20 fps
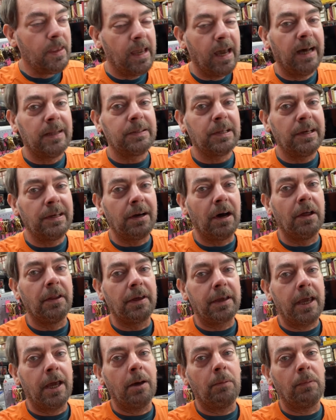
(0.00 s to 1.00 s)
I think all the
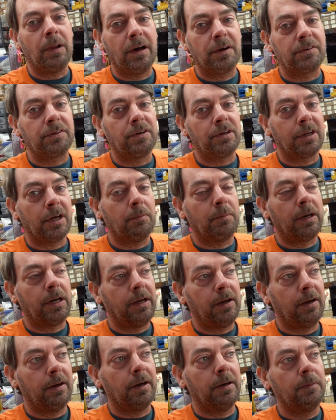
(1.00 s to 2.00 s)
cam locks are coming
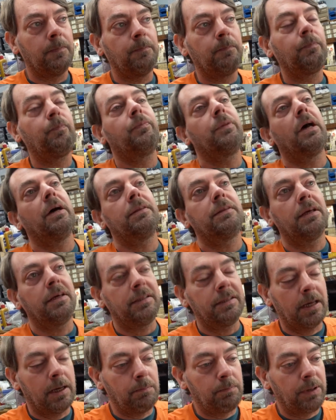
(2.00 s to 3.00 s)
here. I
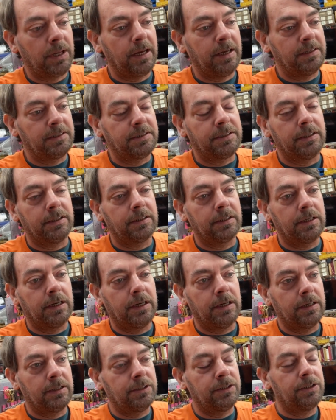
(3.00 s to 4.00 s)
think that plastic
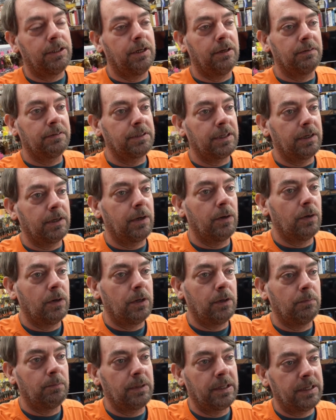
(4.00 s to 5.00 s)
uh, is gonna go
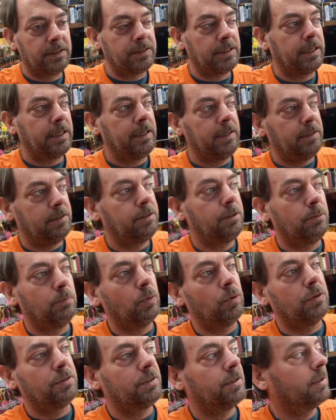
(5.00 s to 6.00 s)
home because I need two
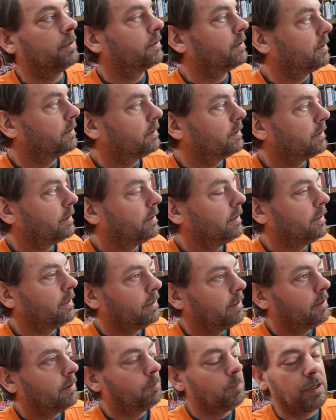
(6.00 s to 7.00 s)
more sections
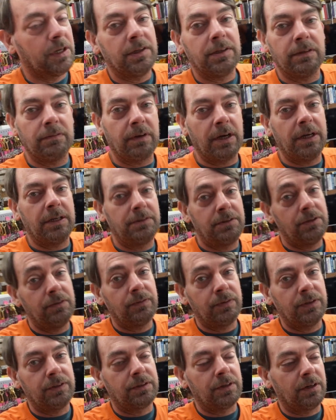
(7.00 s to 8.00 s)
because I've got a two
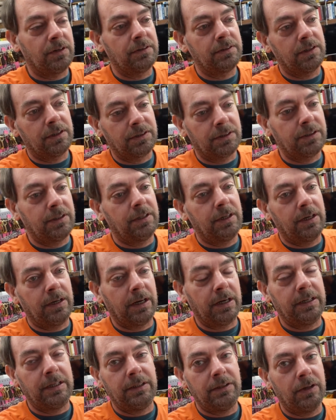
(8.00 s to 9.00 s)
foot tall section and
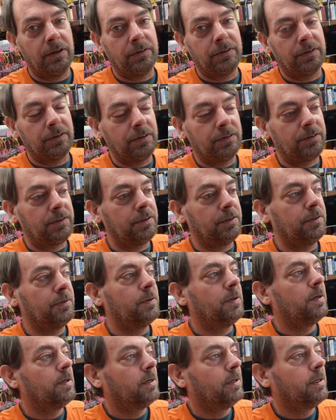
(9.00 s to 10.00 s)
I need those other
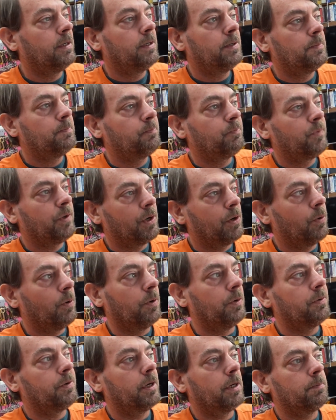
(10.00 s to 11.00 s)
two to go
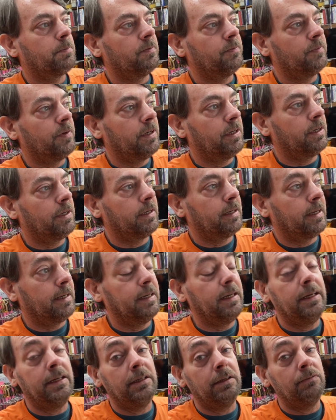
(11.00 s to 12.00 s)
on top of it. And I
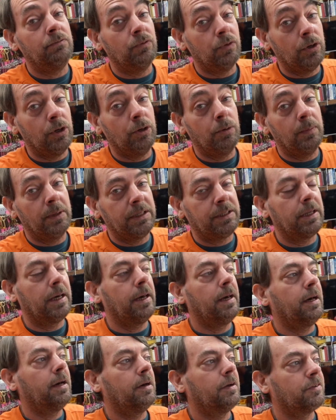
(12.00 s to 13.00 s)
need room at the
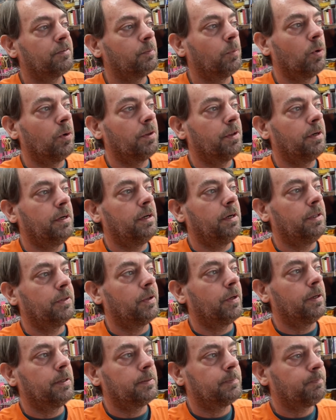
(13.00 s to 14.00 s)
house more than
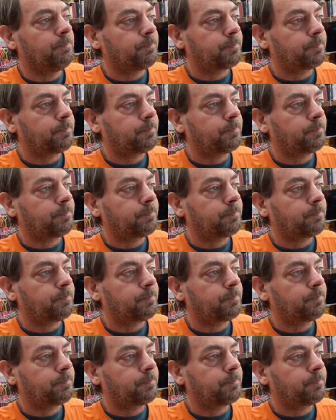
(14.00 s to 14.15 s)
anything